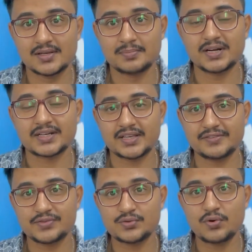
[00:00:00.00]
but
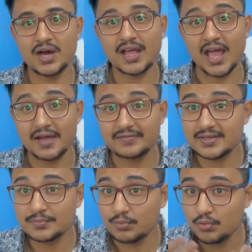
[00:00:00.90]
if you are
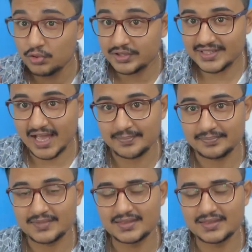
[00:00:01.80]
having more time